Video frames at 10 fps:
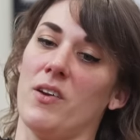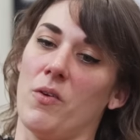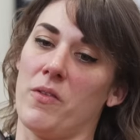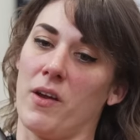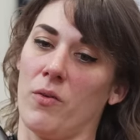you
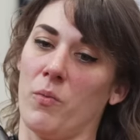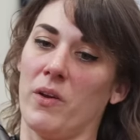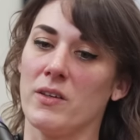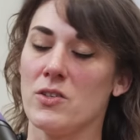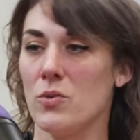know they're
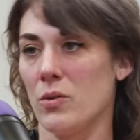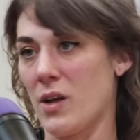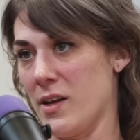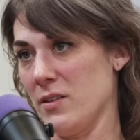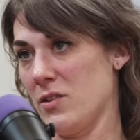willing to do a
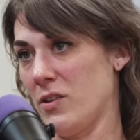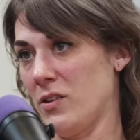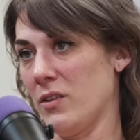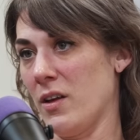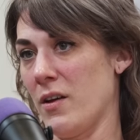
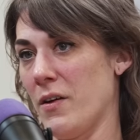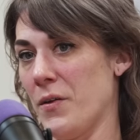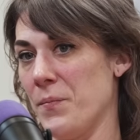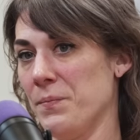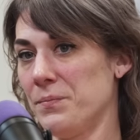consult.
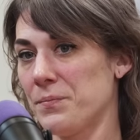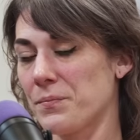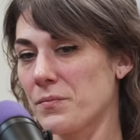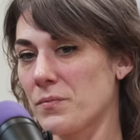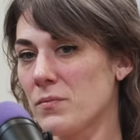I
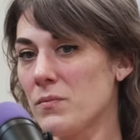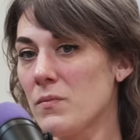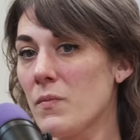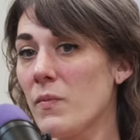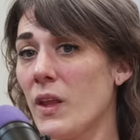
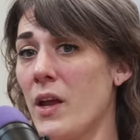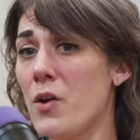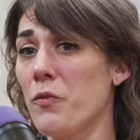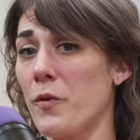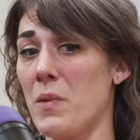
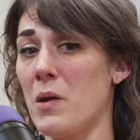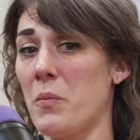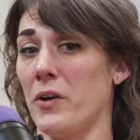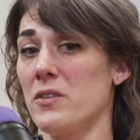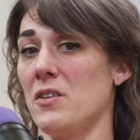know for me
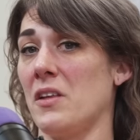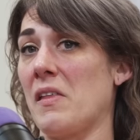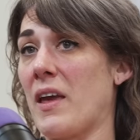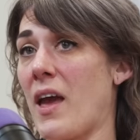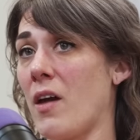personally,
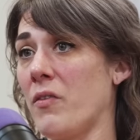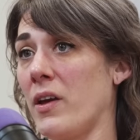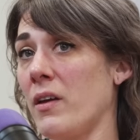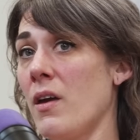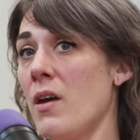like
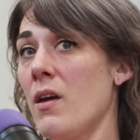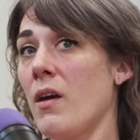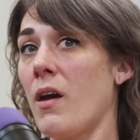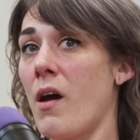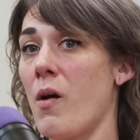having
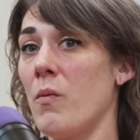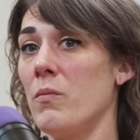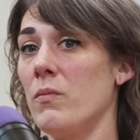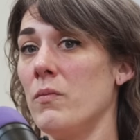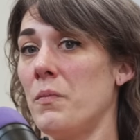
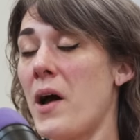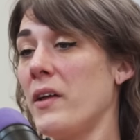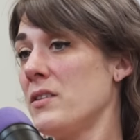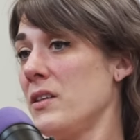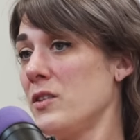
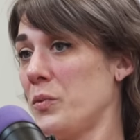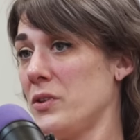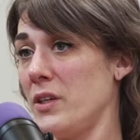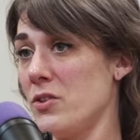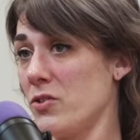policies and
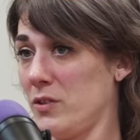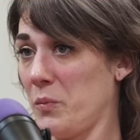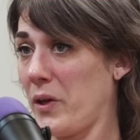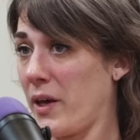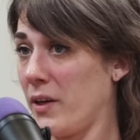procedures in
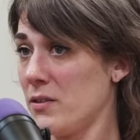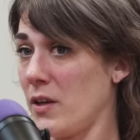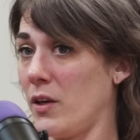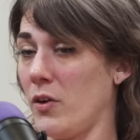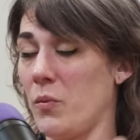place.
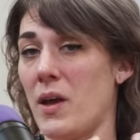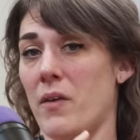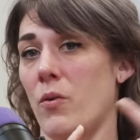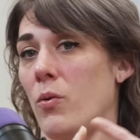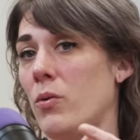Like you know, we
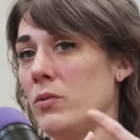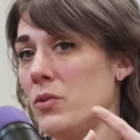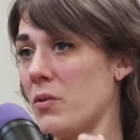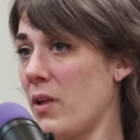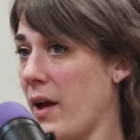have a whole
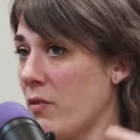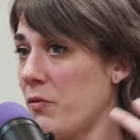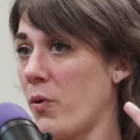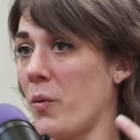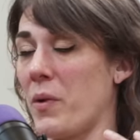new client
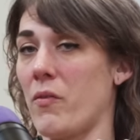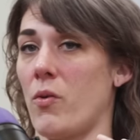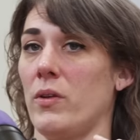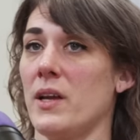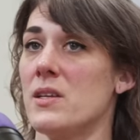form. We have a
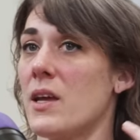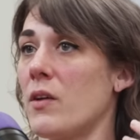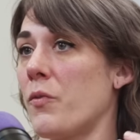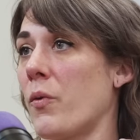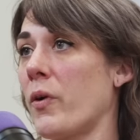whole
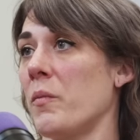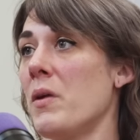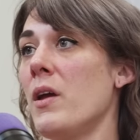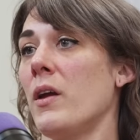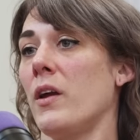intake form.
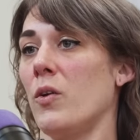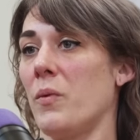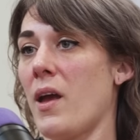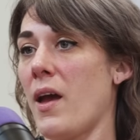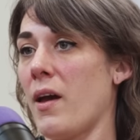You know,
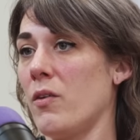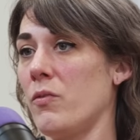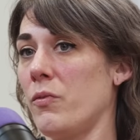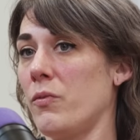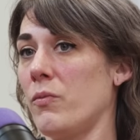we
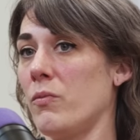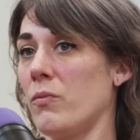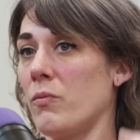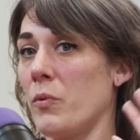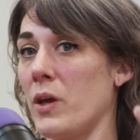have
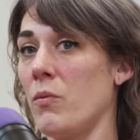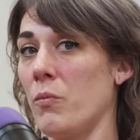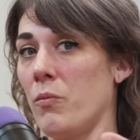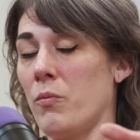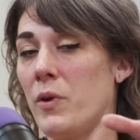
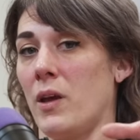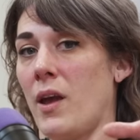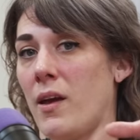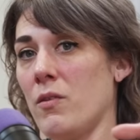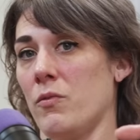
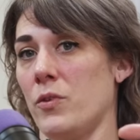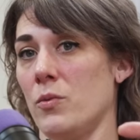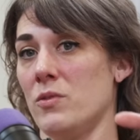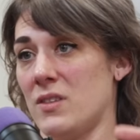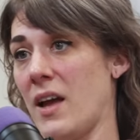
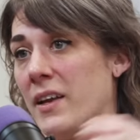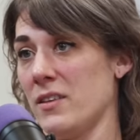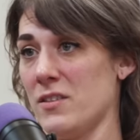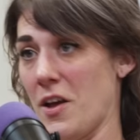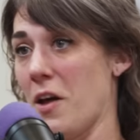you sign
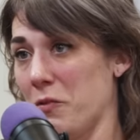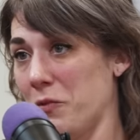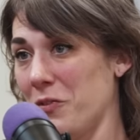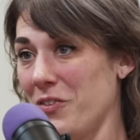stuff,